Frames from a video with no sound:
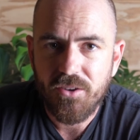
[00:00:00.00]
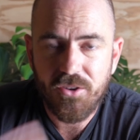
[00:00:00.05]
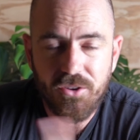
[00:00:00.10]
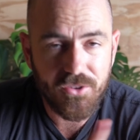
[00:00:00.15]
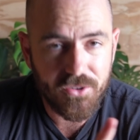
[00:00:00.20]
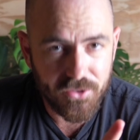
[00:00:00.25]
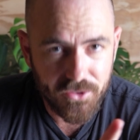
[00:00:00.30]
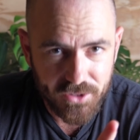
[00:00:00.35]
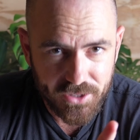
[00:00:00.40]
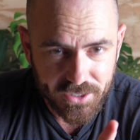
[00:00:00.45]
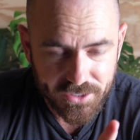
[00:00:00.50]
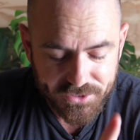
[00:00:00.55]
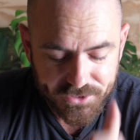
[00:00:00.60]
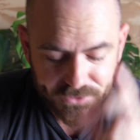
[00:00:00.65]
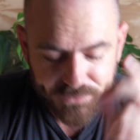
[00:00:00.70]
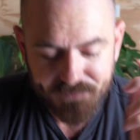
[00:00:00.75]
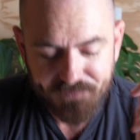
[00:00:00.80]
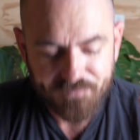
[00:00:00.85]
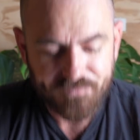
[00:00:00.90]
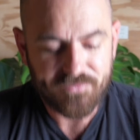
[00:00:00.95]
To do
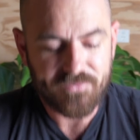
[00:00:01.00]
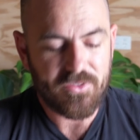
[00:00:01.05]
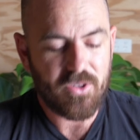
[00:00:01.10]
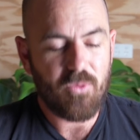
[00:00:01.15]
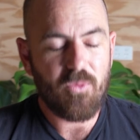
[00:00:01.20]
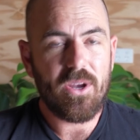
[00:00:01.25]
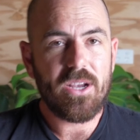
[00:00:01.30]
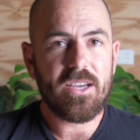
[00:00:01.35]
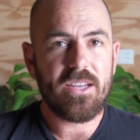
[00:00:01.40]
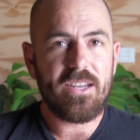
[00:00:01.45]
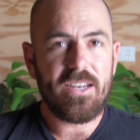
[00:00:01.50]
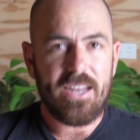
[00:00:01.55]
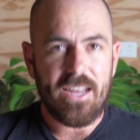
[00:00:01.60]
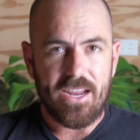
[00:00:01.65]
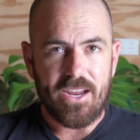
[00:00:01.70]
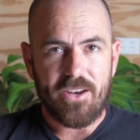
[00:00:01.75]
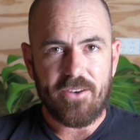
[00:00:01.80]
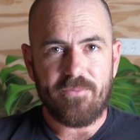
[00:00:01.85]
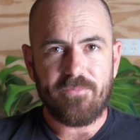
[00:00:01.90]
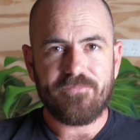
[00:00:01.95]
this, we're going to
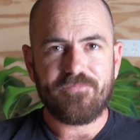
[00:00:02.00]
need